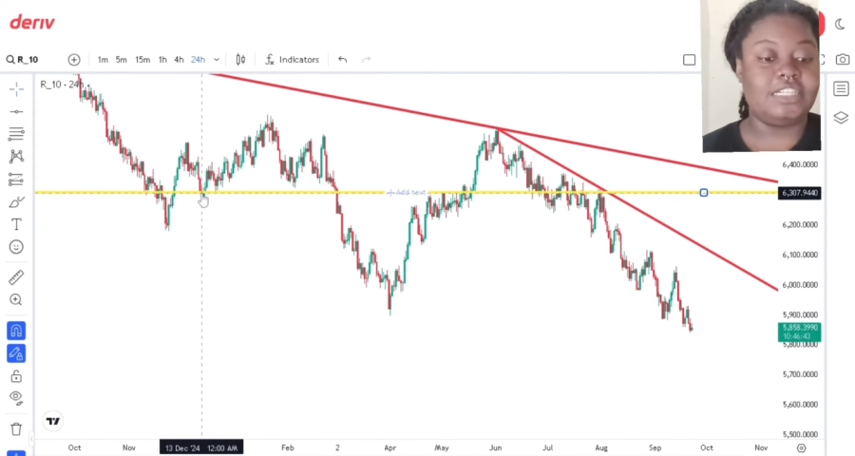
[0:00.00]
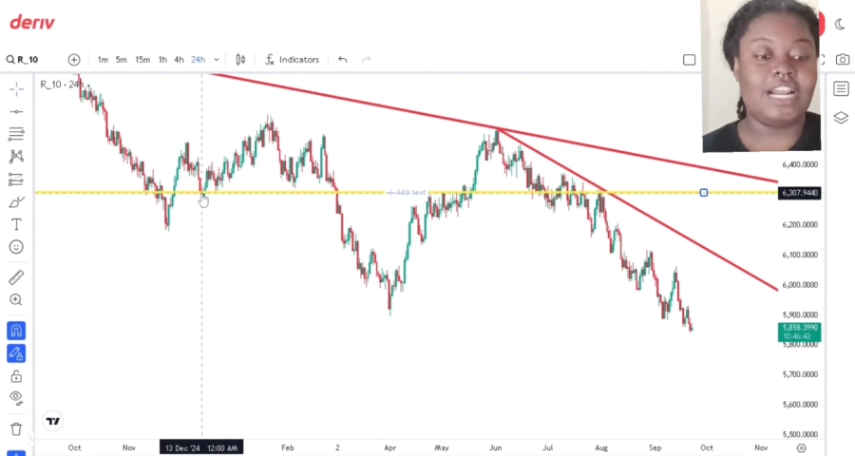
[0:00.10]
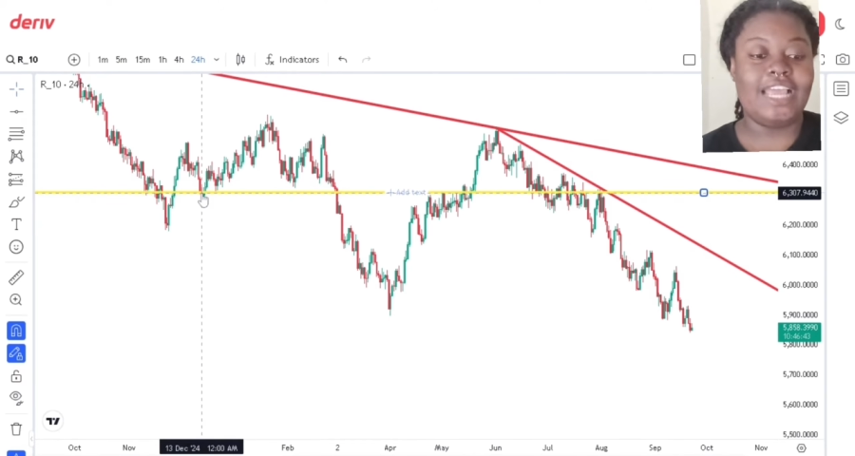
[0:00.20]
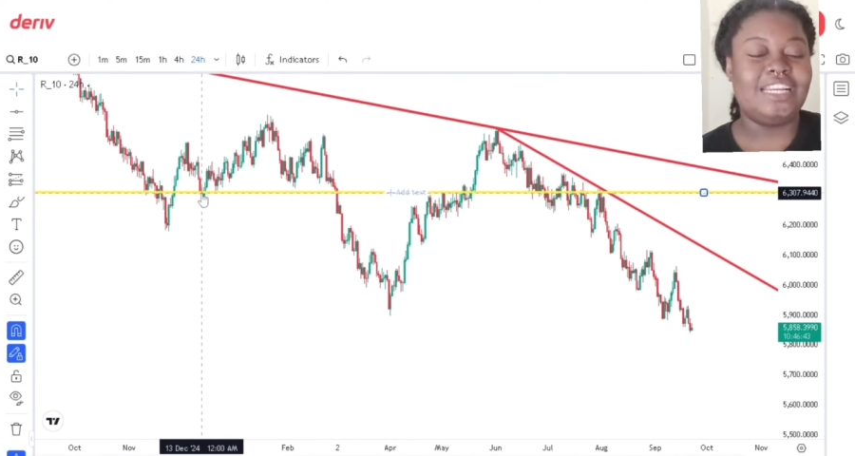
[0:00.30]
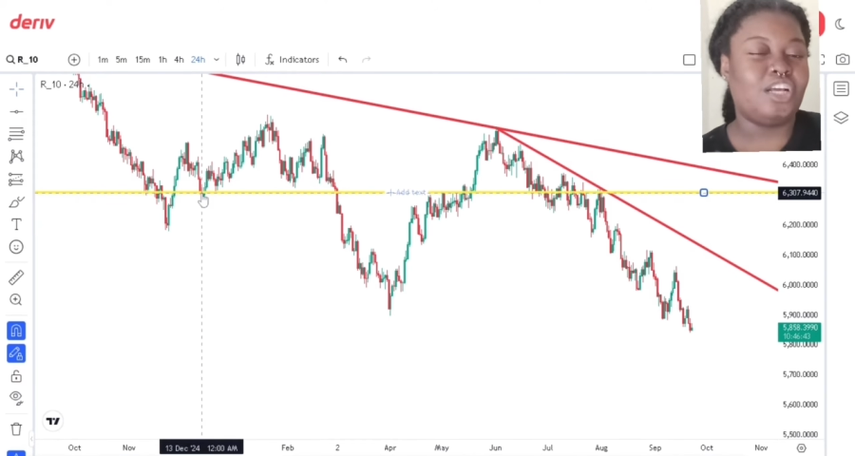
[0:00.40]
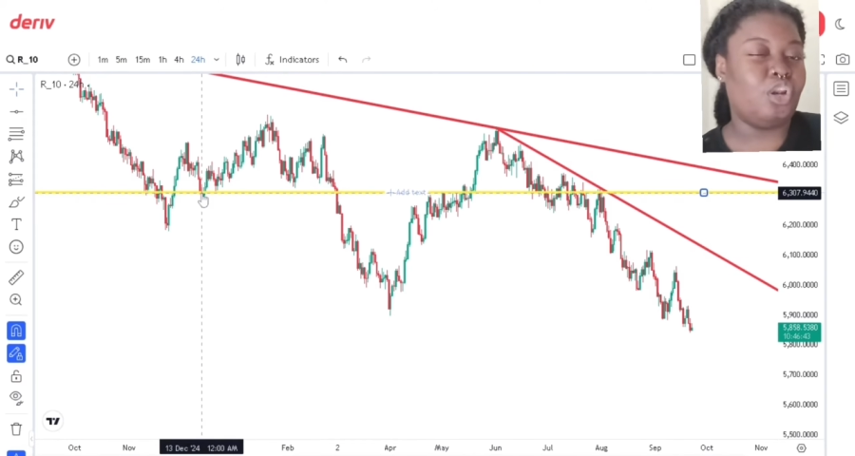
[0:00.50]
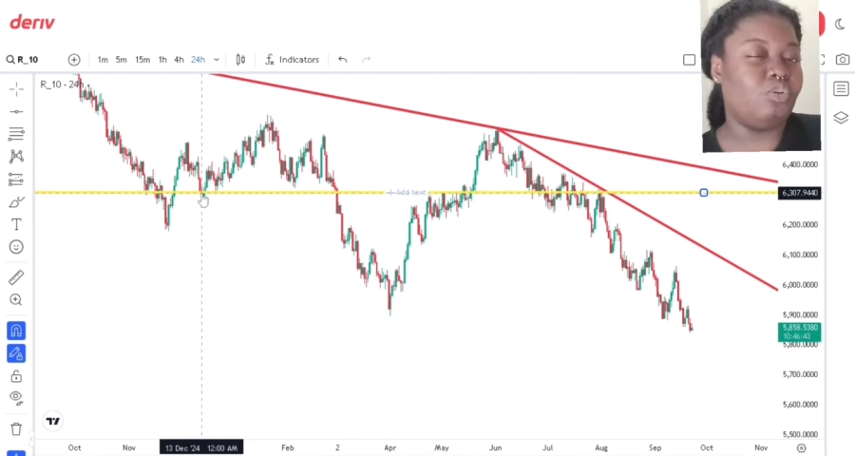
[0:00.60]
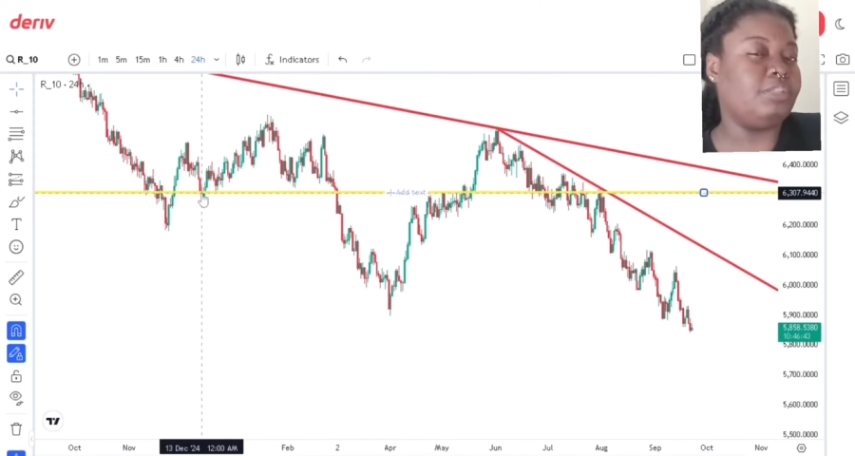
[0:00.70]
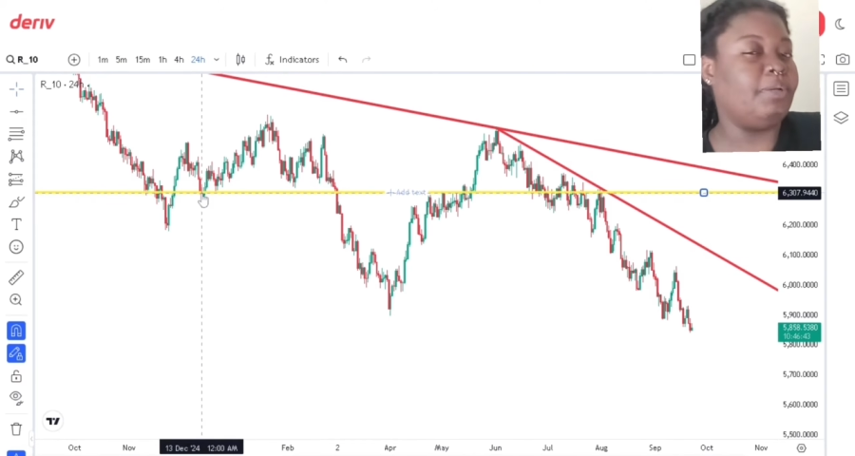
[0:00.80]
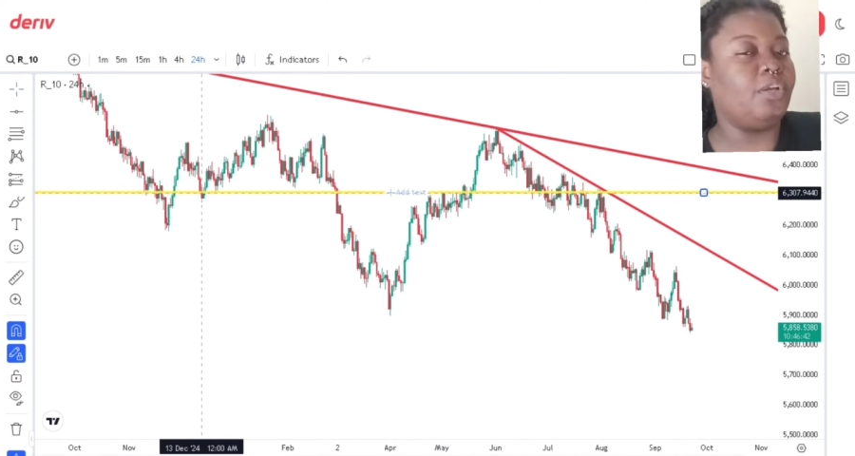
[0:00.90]
kind of
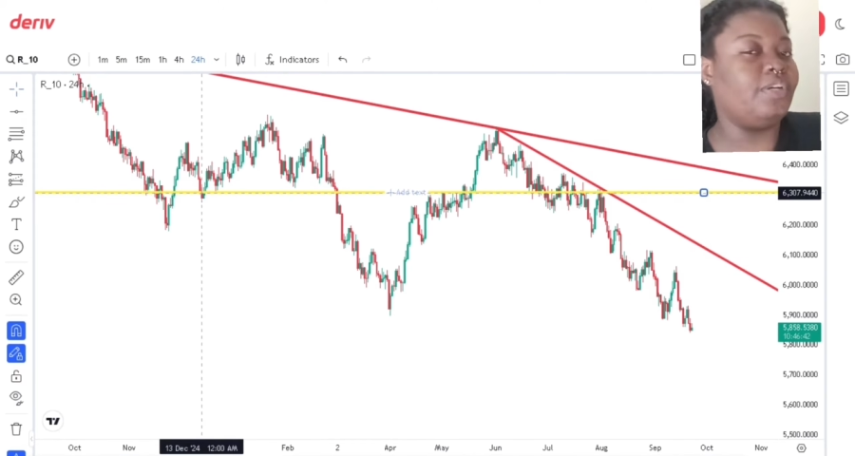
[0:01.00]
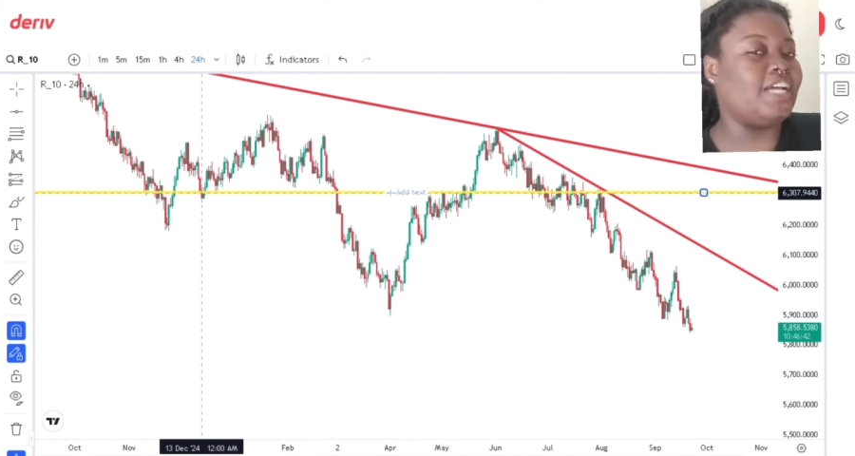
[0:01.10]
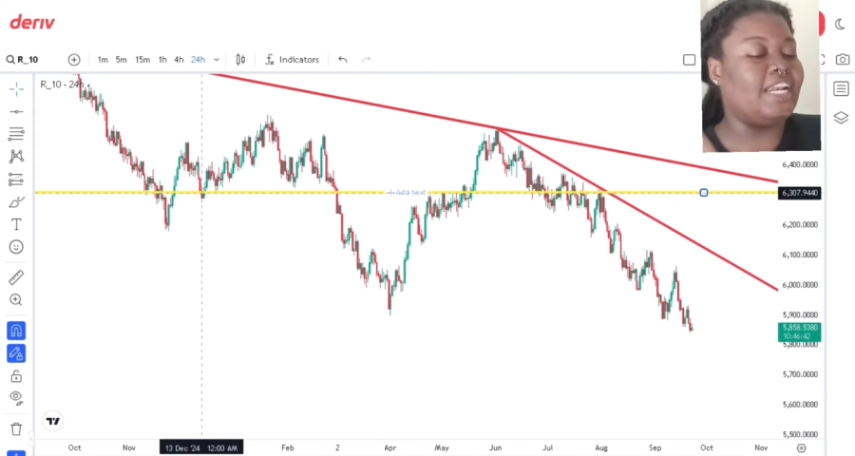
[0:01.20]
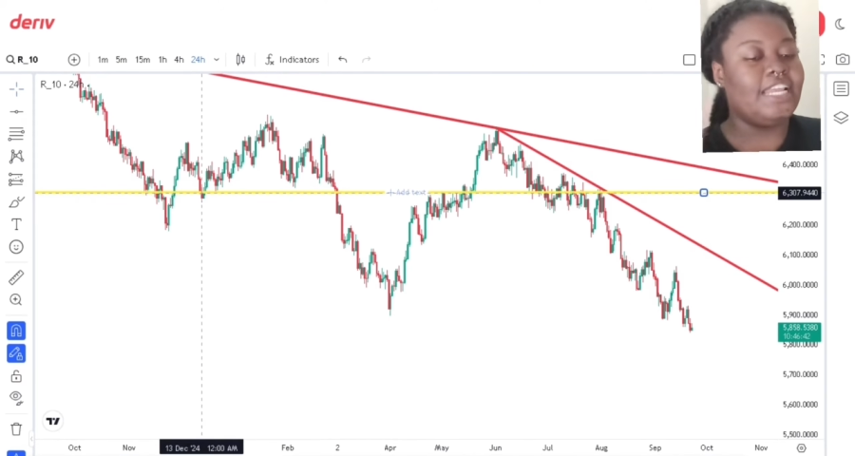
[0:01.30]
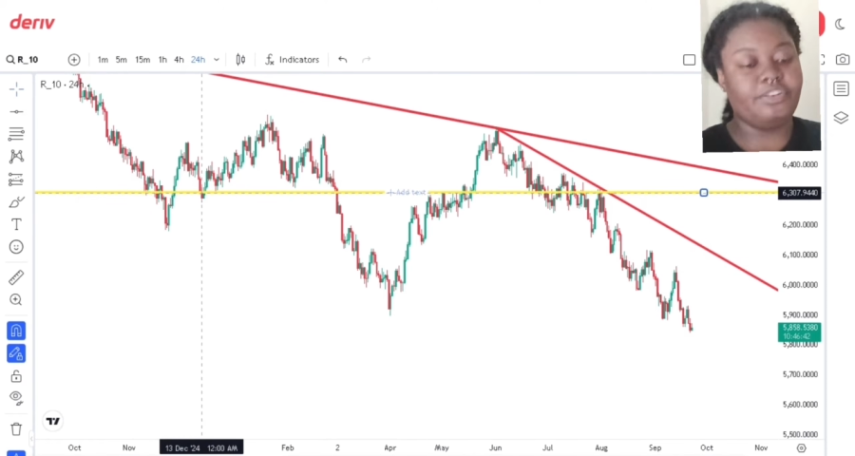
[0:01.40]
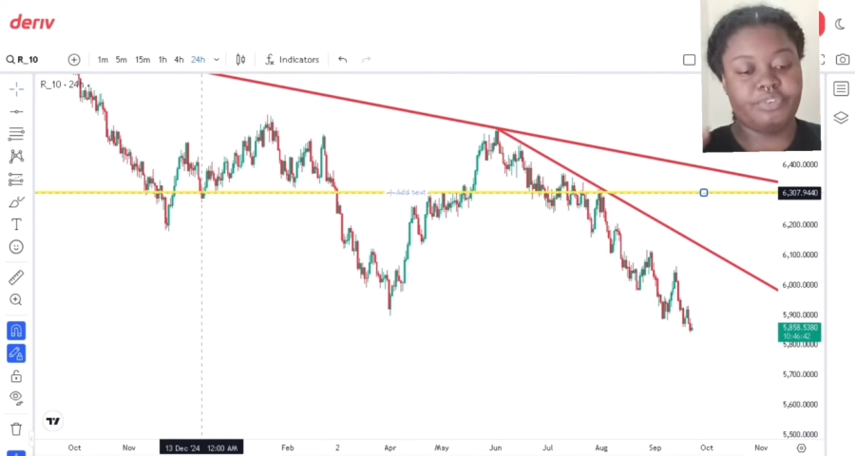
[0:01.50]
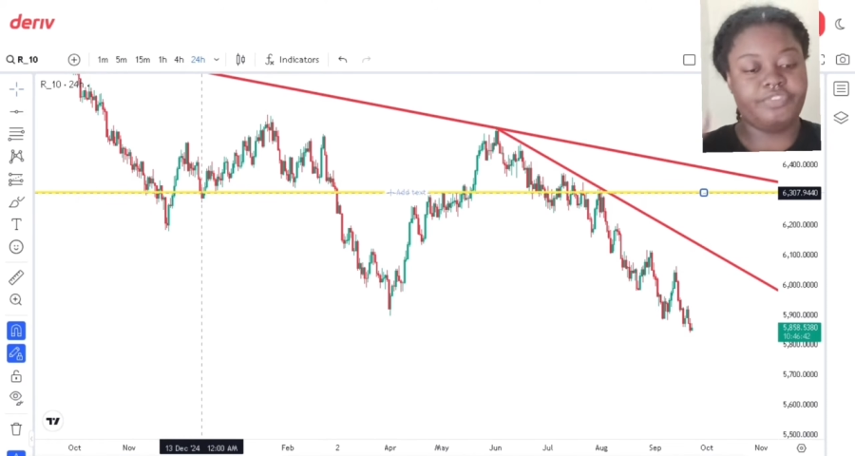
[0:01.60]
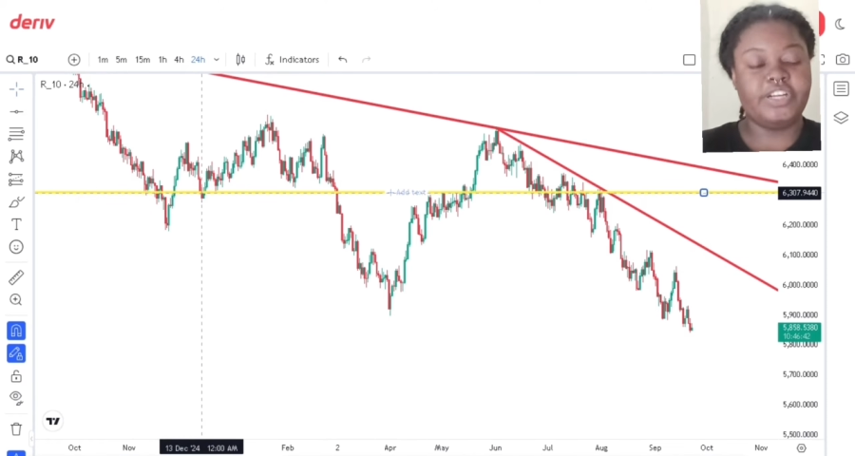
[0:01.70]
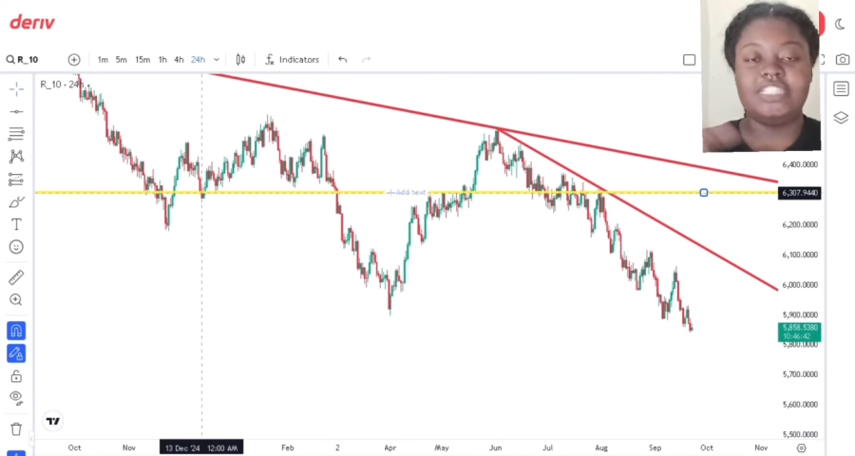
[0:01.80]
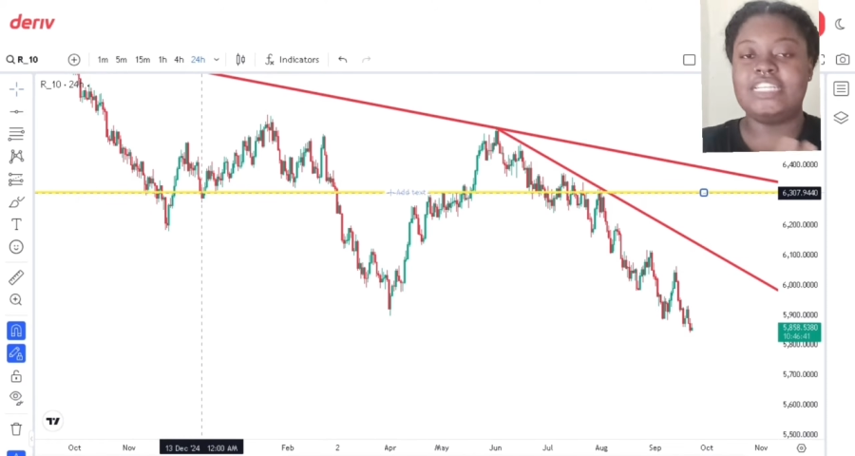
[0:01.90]
close below it, and then reversed.